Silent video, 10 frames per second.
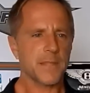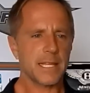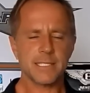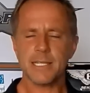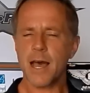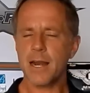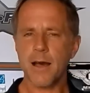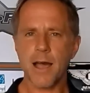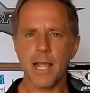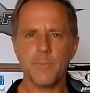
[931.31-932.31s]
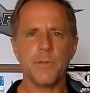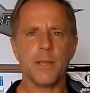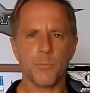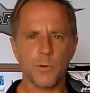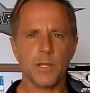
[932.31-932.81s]
It's not hype.
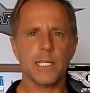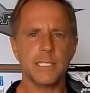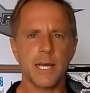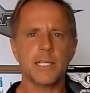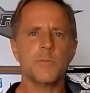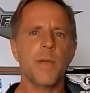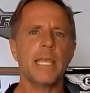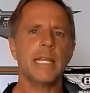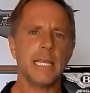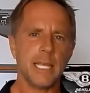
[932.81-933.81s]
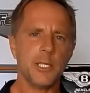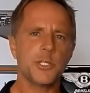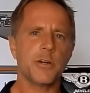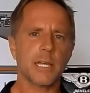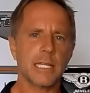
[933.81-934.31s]
It really does make it
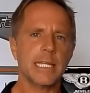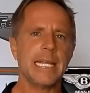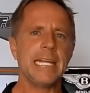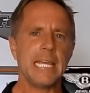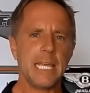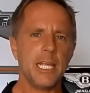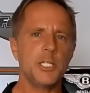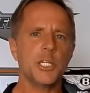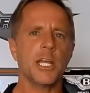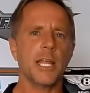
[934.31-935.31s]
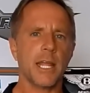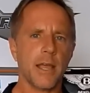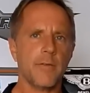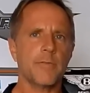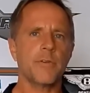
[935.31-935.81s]
easier to clean each and
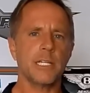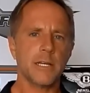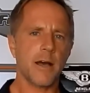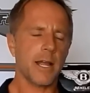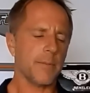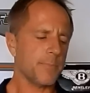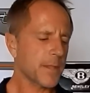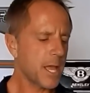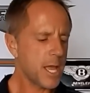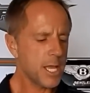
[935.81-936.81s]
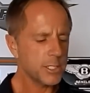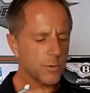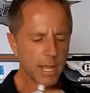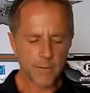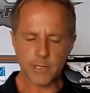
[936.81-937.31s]
every time.
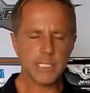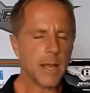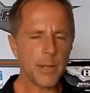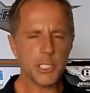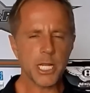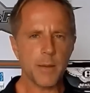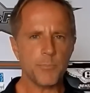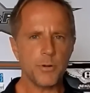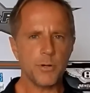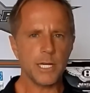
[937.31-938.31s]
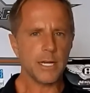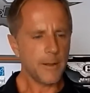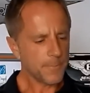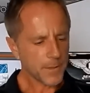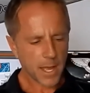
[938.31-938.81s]
So every time I shampoo it,
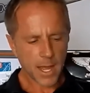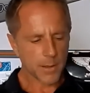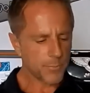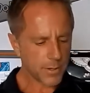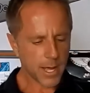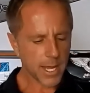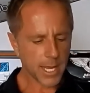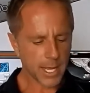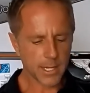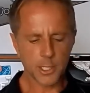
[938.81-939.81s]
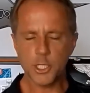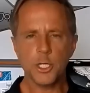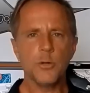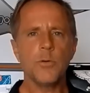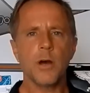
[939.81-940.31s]
I apply a
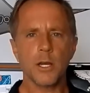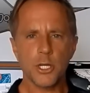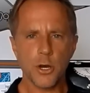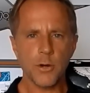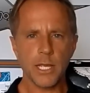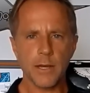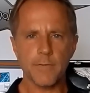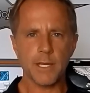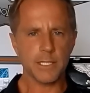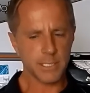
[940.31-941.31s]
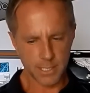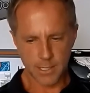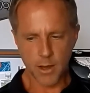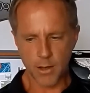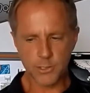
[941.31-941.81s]
new coating of this,
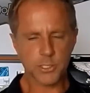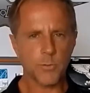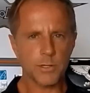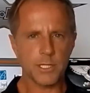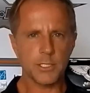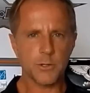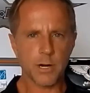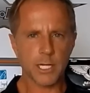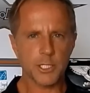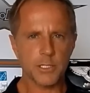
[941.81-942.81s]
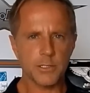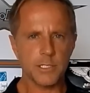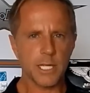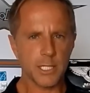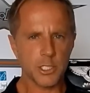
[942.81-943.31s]
also what the
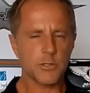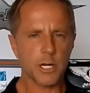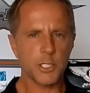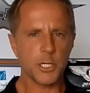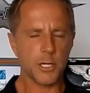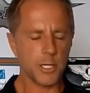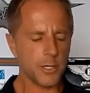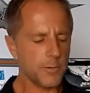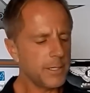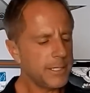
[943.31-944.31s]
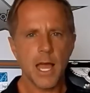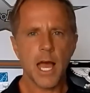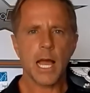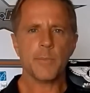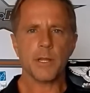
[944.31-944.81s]
directions instruct you to do.
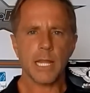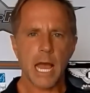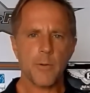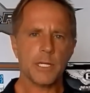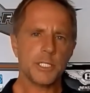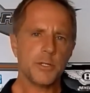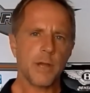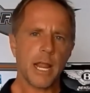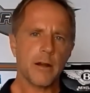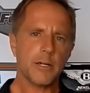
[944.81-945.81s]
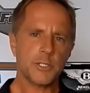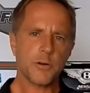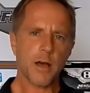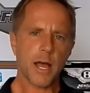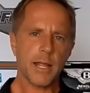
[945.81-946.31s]
I'm gonna allow it to air
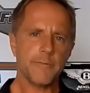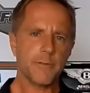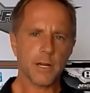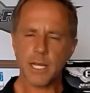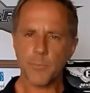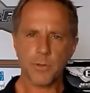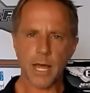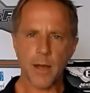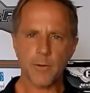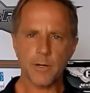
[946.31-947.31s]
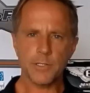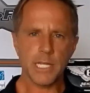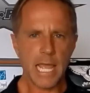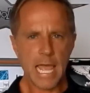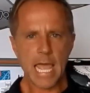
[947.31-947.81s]
dry for a couple hours,
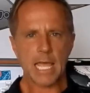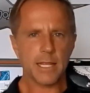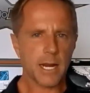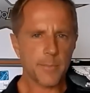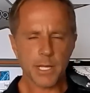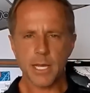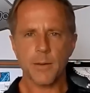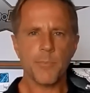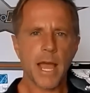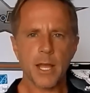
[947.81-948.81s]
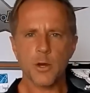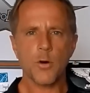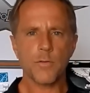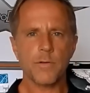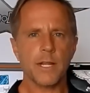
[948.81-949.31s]
and then I'm gonna come back
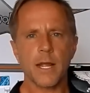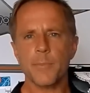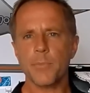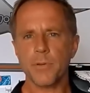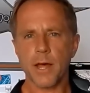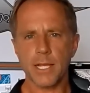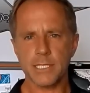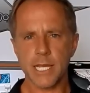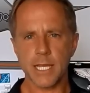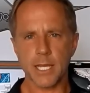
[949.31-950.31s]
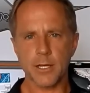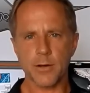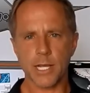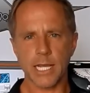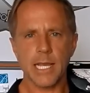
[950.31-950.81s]
over and I'm gonna apply a second
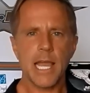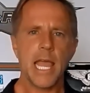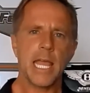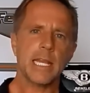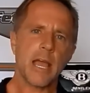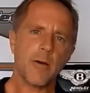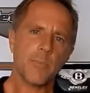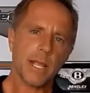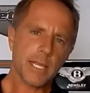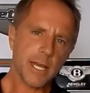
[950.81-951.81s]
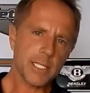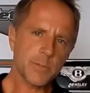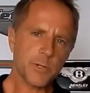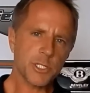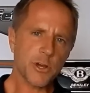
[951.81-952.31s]
coating. Now on my
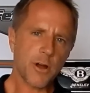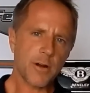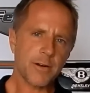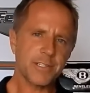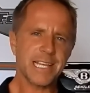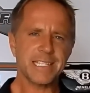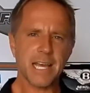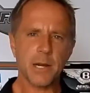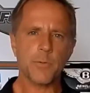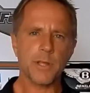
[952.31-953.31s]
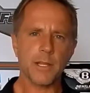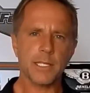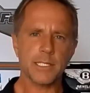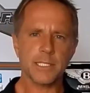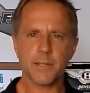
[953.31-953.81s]
customers' cars, that's
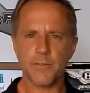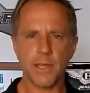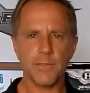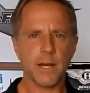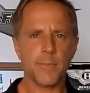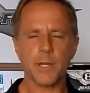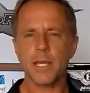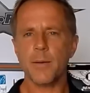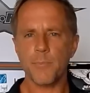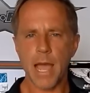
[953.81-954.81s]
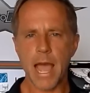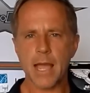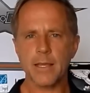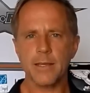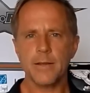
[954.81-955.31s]
unrealistic to think that I'm gonna come
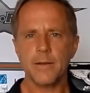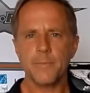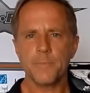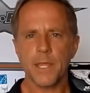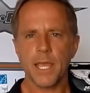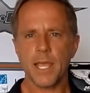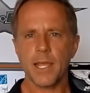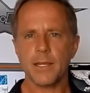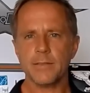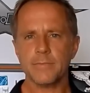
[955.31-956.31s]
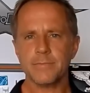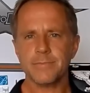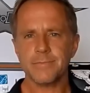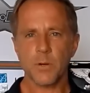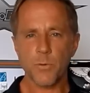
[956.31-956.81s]
back and
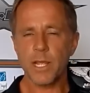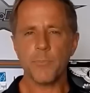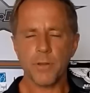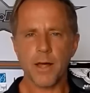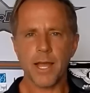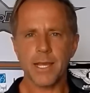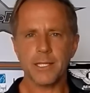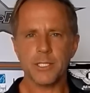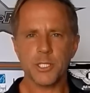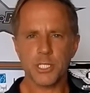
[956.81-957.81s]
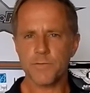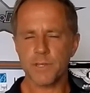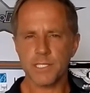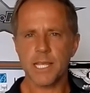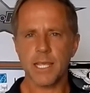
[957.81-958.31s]
reapply it just for
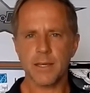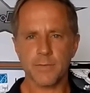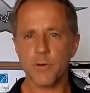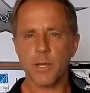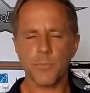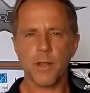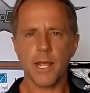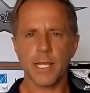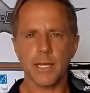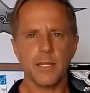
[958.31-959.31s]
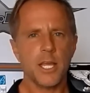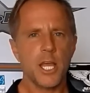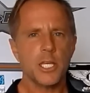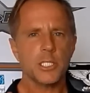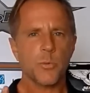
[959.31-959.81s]
the sake of reapplying it.
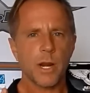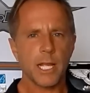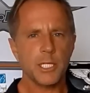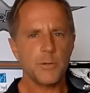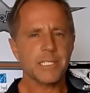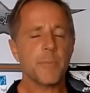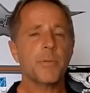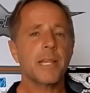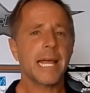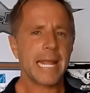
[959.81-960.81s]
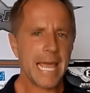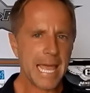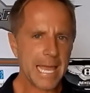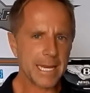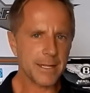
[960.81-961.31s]
So what I do is I plan
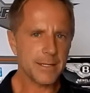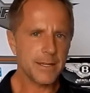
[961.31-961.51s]
ahead.